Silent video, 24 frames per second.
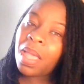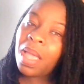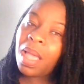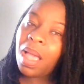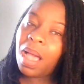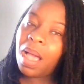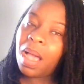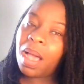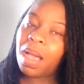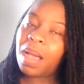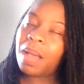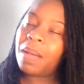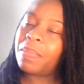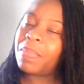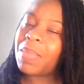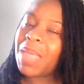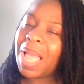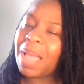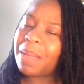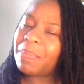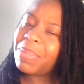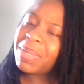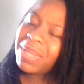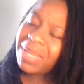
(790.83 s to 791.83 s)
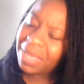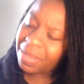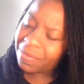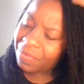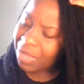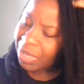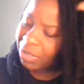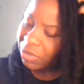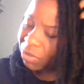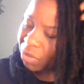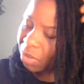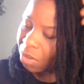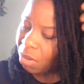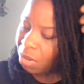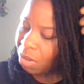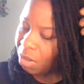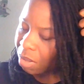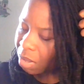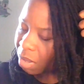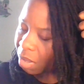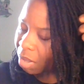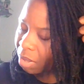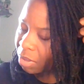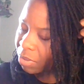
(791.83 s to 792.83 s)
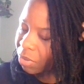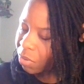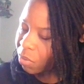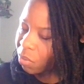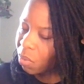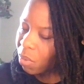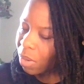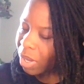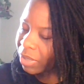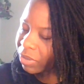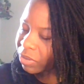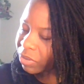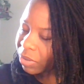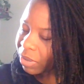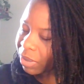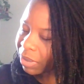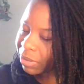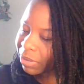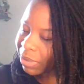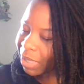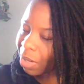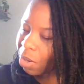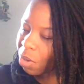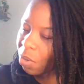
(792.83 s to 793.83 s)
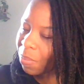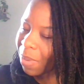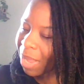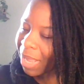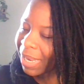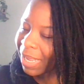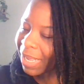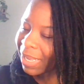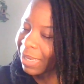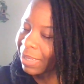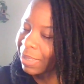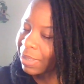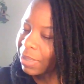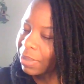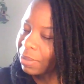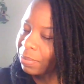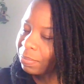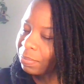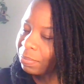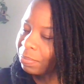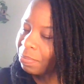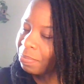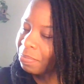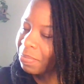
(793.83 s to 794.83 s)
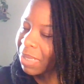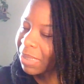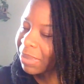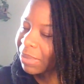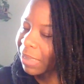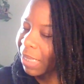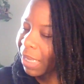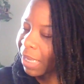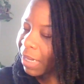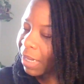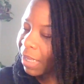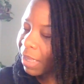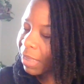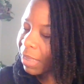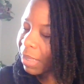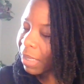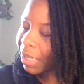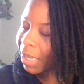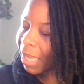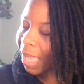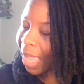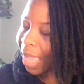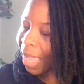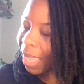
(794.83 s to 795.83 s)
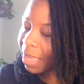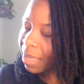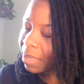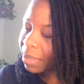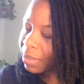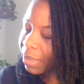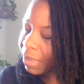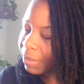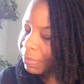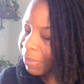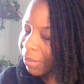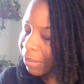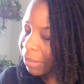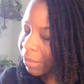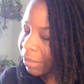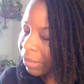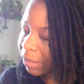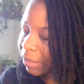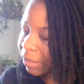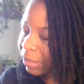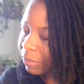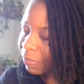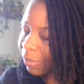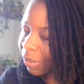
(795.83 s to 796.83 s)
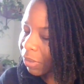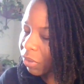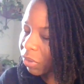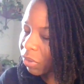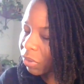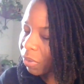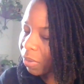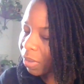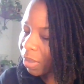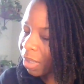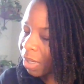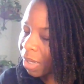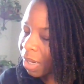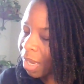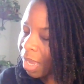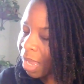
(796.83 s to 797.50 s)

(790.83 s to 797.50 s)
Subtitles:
I believe that's all the questions. I hope I didn't miss anything. Let me just make sure.